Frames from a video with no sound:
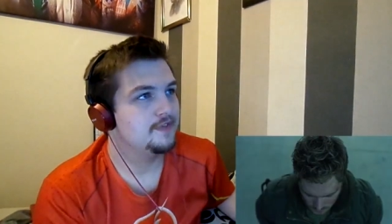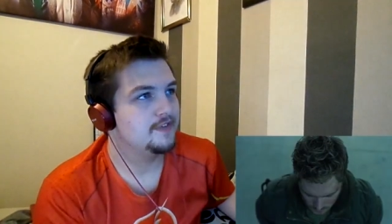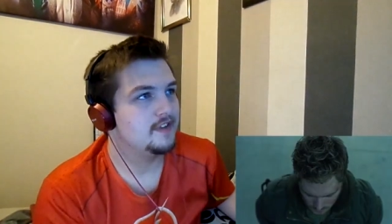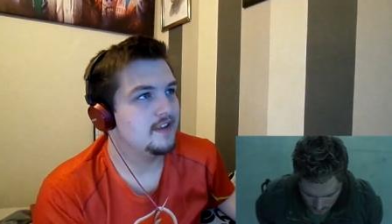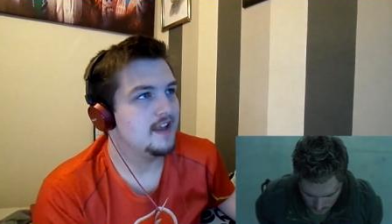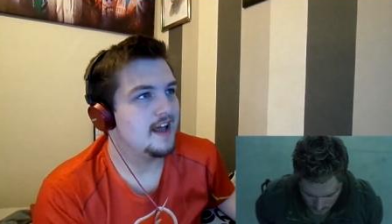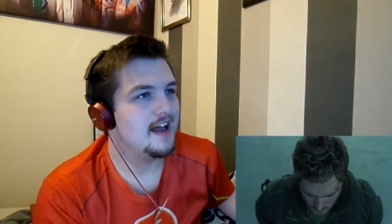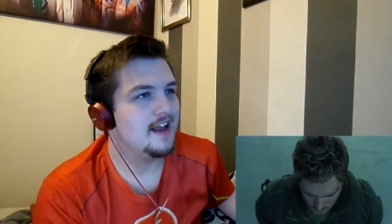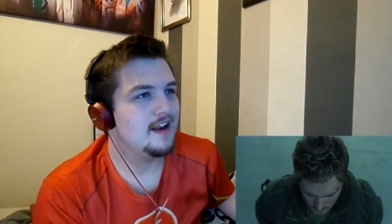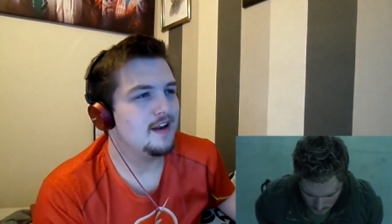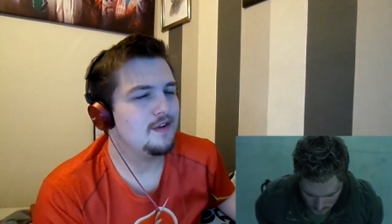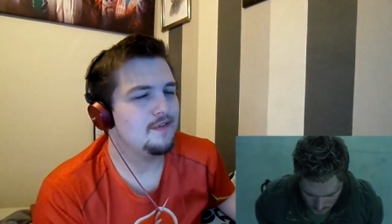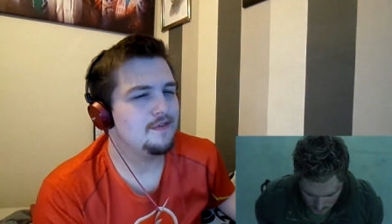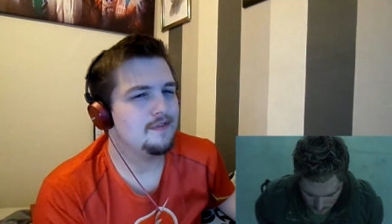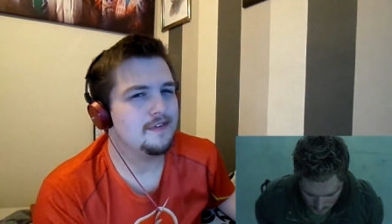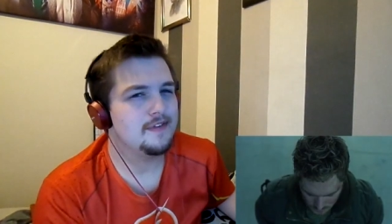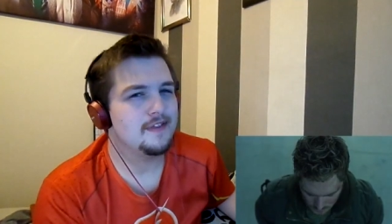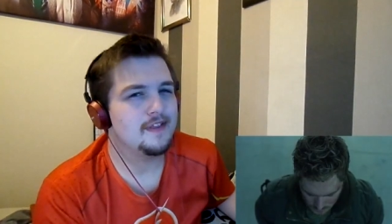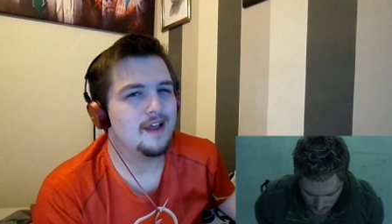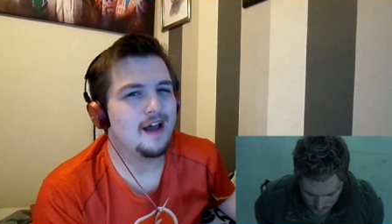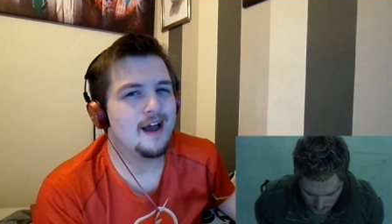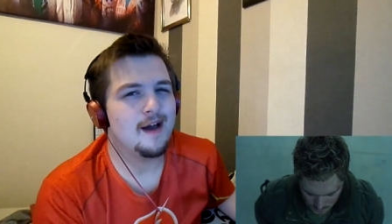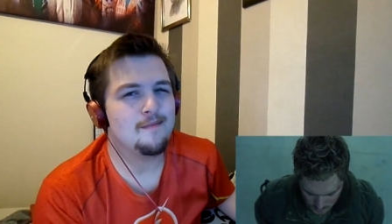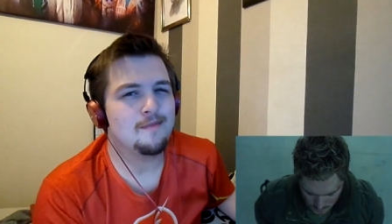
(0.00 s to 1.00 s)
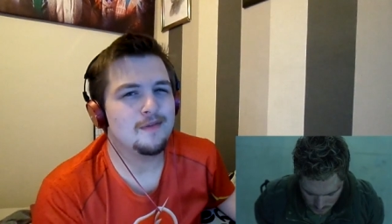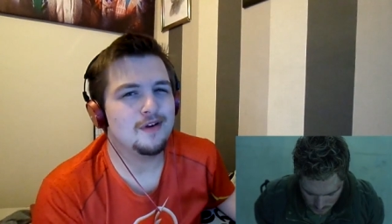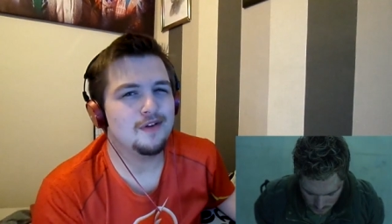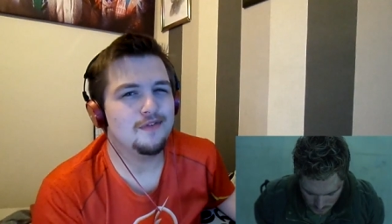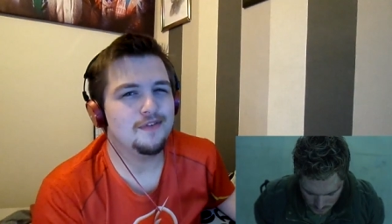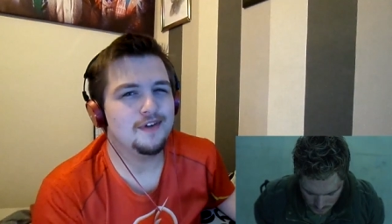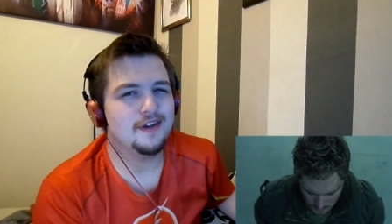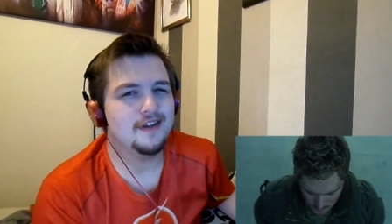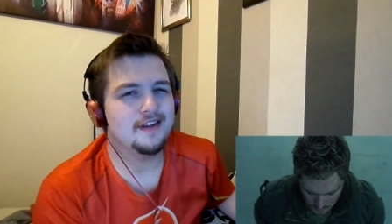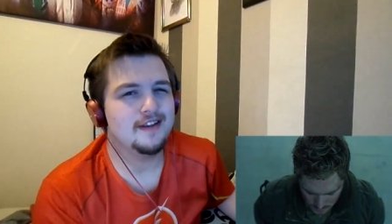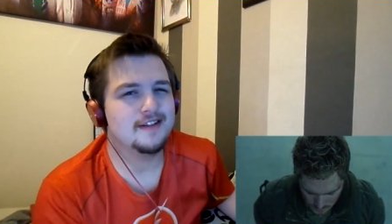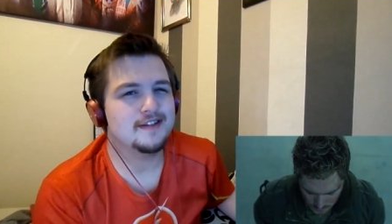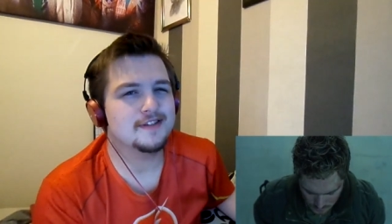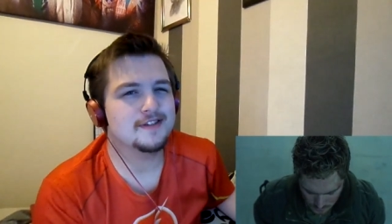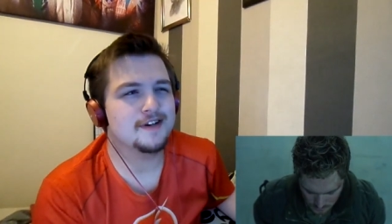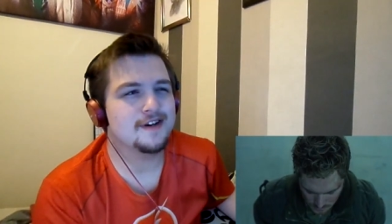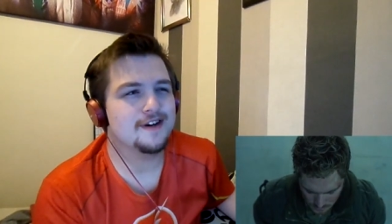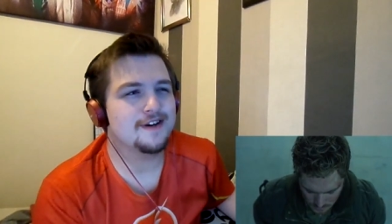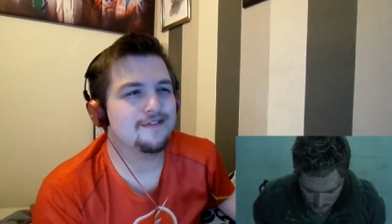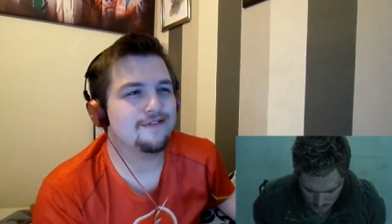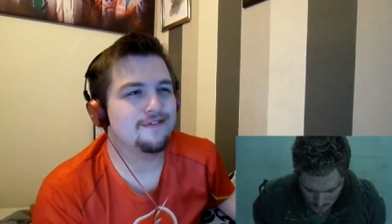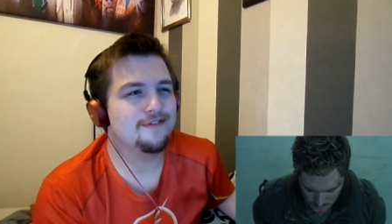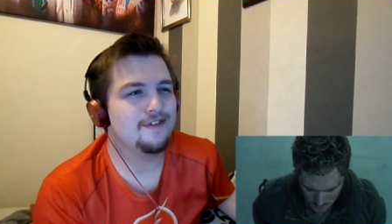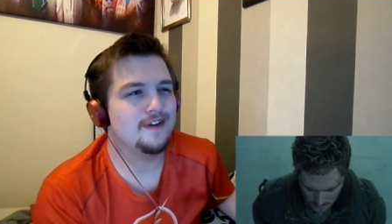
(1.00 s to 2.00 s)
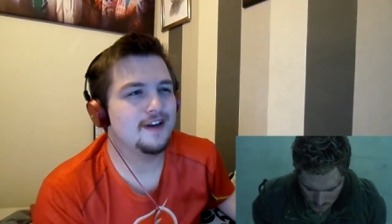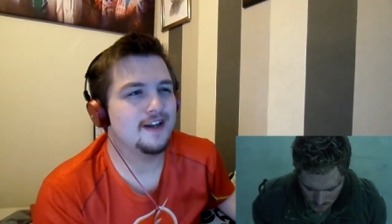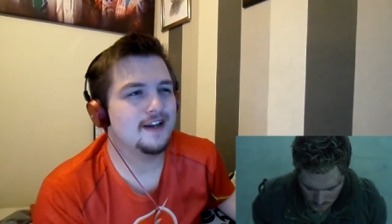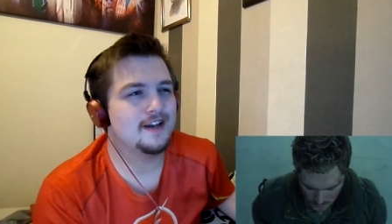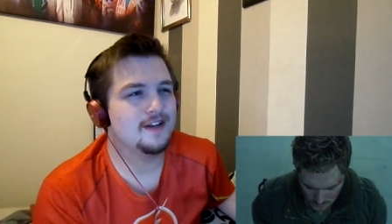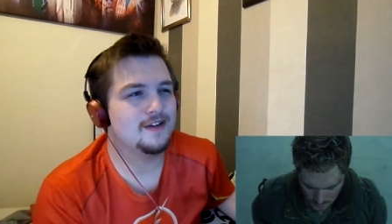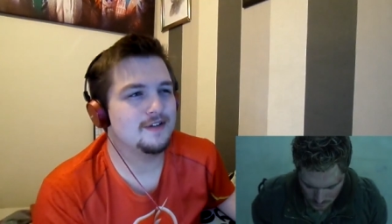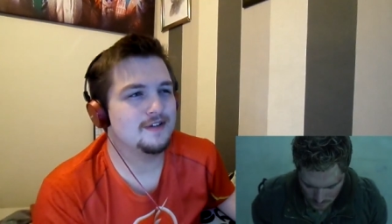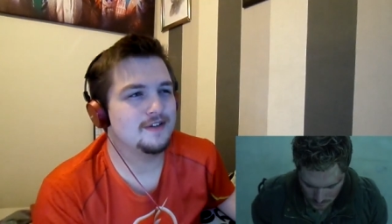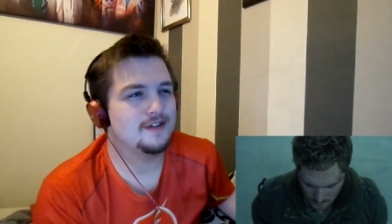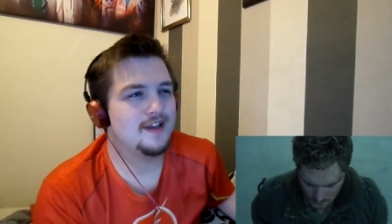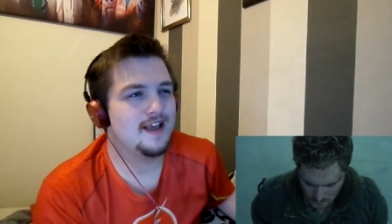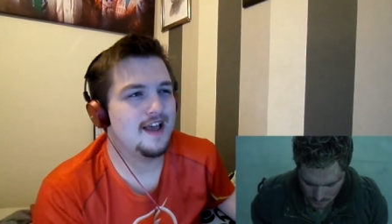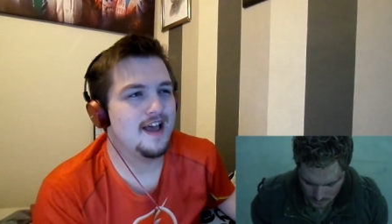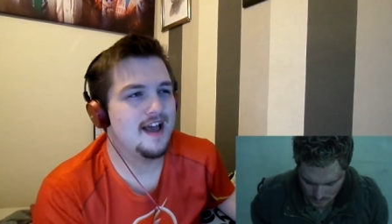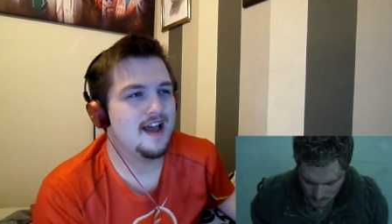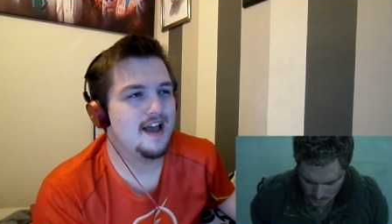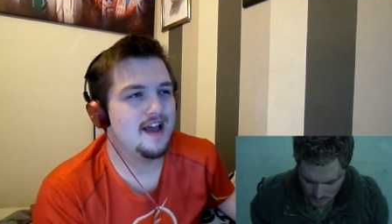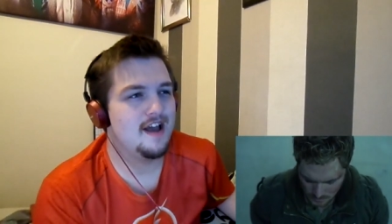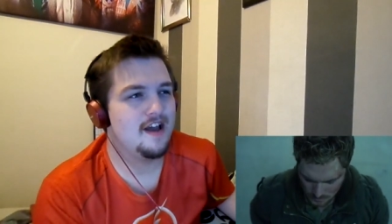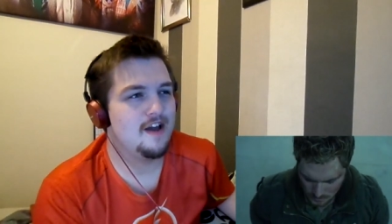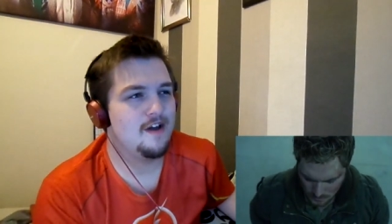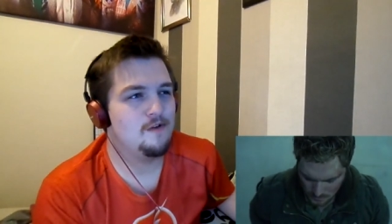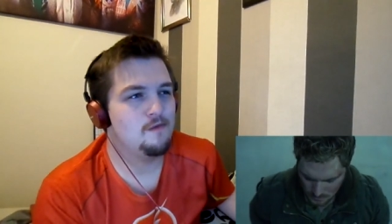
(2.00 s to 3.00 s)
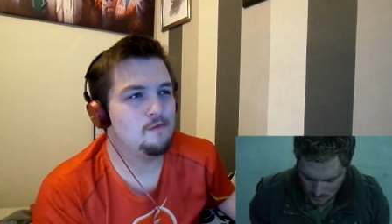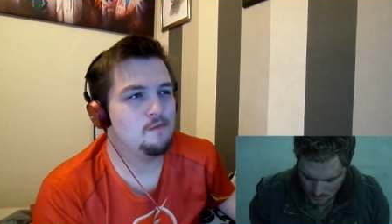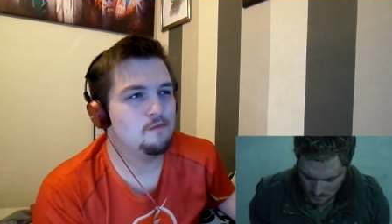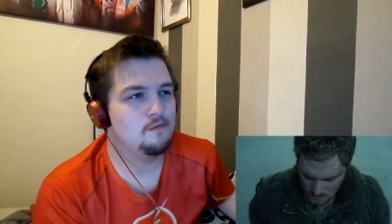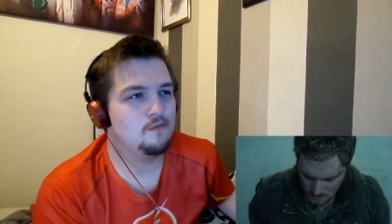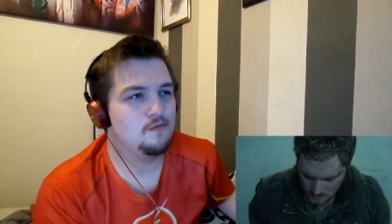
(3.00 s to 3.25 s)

I love it. I'm loving this conflict uh,